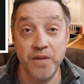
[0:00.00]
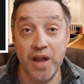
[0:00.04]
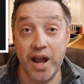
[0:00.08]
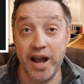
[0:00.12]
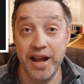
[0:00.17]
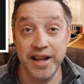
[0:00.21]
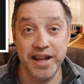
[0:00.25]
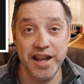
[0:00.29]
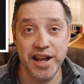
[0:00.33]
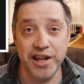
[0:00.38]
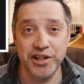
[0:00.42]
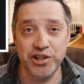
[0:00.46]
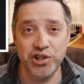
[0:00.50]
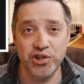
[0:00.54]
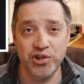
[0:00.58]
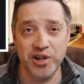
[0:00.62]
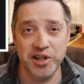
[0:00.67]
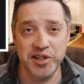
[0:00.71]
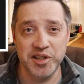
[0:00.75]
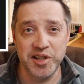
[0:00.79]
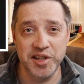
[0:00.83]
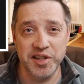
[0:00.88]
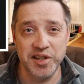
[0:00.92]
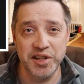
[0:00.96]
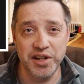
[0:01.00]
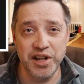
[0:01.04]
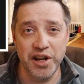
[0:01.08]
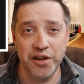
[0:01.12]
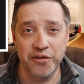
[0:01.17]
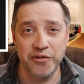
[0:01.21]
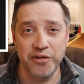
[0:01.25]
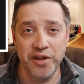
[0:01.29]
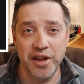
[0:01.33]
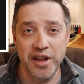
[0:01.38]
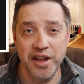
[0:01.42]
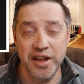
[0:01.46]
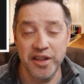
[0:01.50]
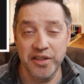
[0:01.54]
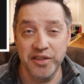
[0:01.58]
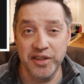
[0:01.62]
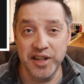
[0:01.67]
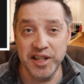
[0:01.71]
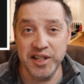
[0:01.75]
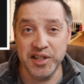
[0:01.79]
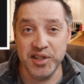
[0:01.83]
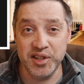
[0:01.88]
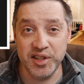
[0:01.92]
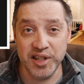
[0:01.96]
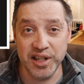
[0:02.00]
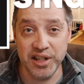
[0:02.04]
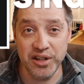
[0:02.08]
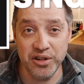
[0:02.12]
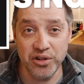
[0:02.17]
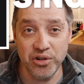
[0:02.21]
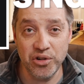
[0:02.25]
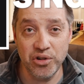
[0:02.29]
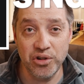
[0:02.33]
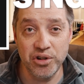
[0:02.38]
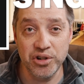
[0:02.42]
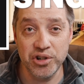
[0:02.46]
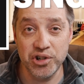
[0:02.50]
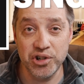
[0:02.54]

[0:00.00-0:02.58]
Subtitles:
I can't stress this enough. The single